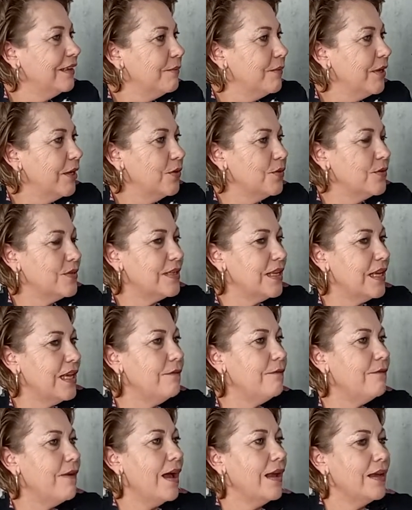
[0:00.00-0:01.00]
Because
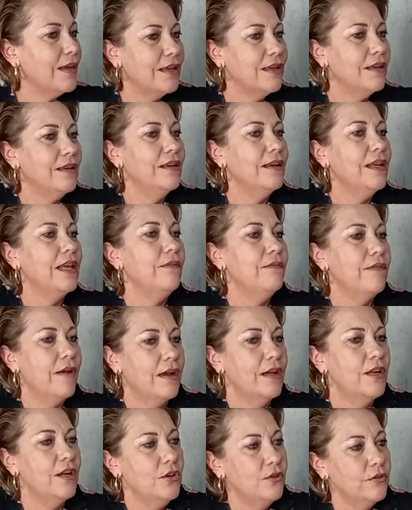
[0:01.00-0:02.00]
if I
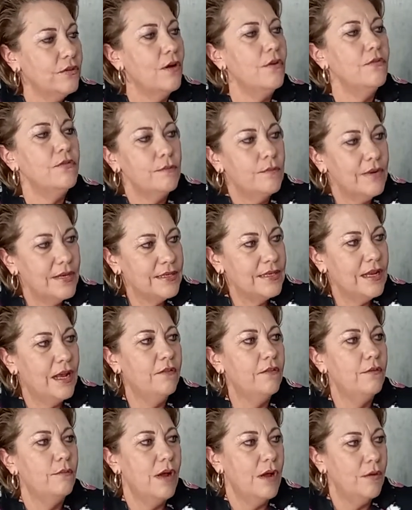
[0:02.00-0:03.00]
can look after
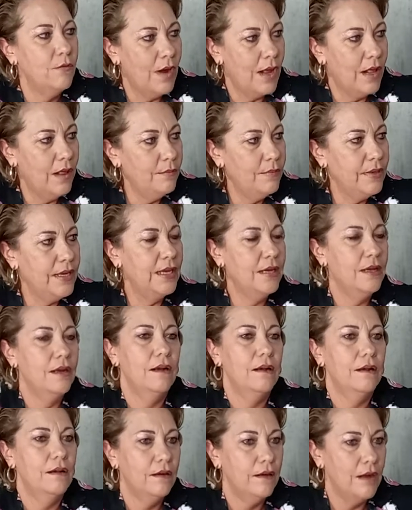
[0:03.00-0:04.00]
myself and my well-being,
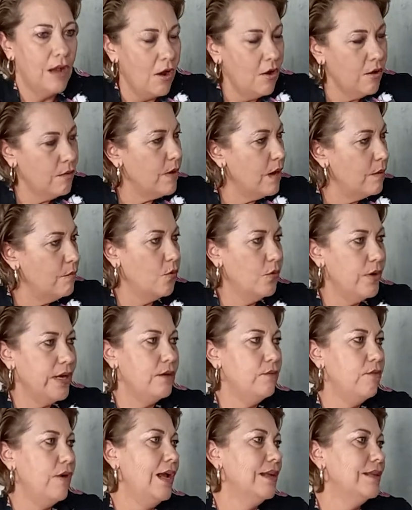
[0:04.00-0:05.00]
and I can go on my
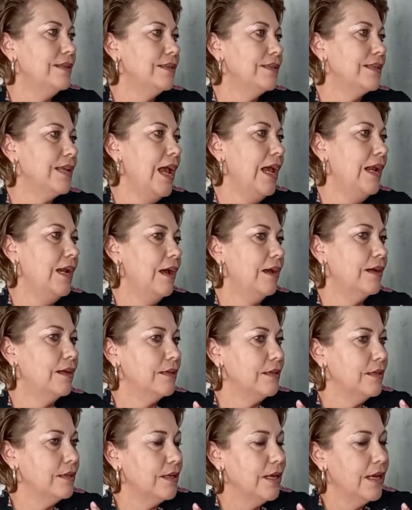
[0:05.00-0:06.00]
morning runs, and I
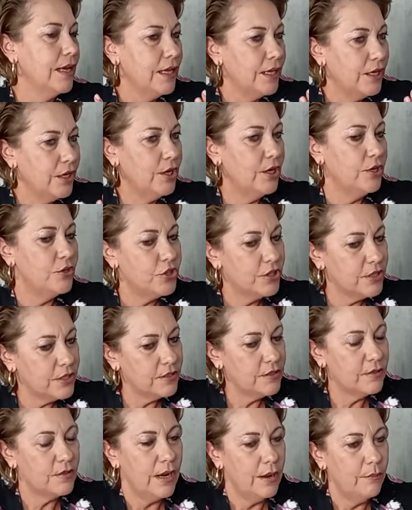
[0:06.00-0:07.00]
can, you know,
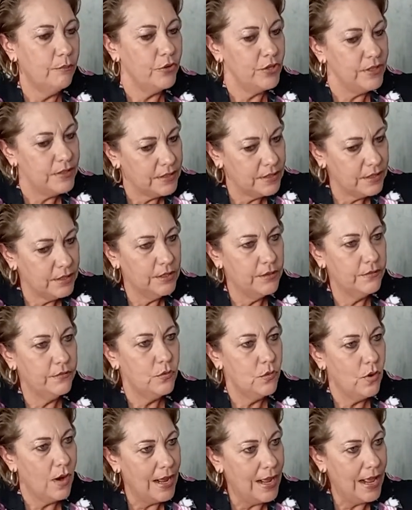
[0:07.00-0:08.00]
just preserve
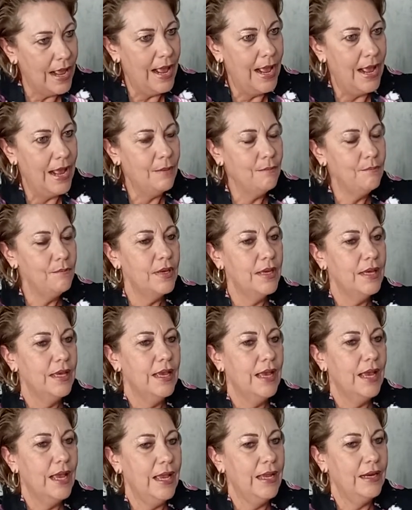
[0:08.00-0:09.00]
who I am
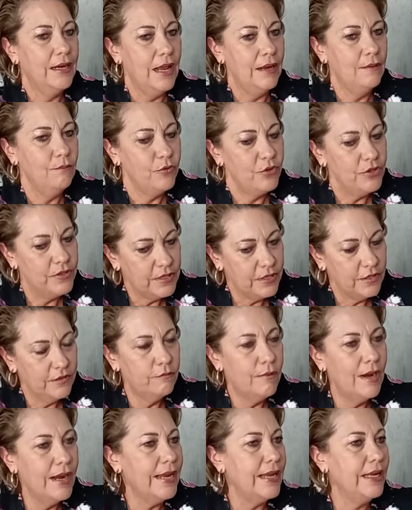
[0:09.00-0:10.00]
and
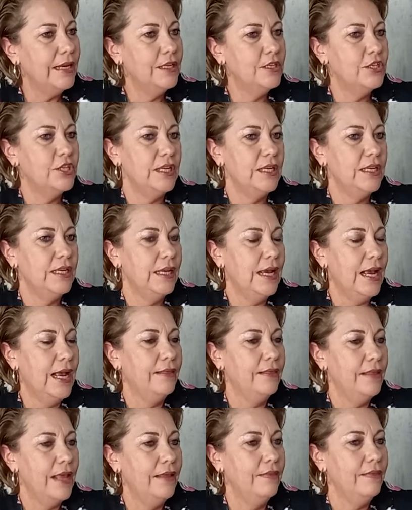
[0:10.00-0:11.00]
preserve my energy,
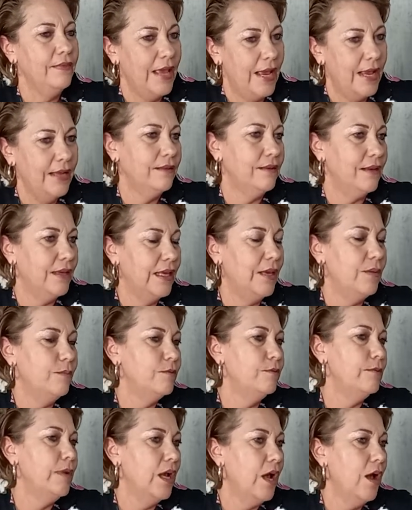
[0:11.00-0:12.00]
and that
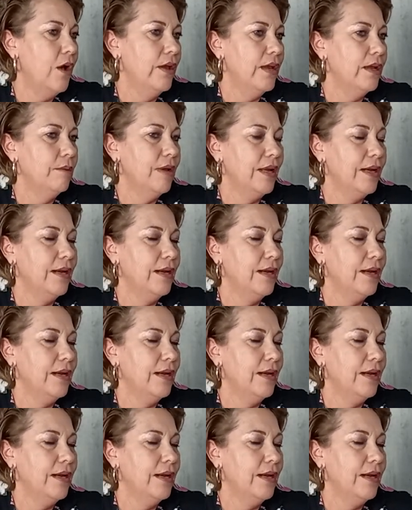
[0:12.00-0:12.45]
keeps me going.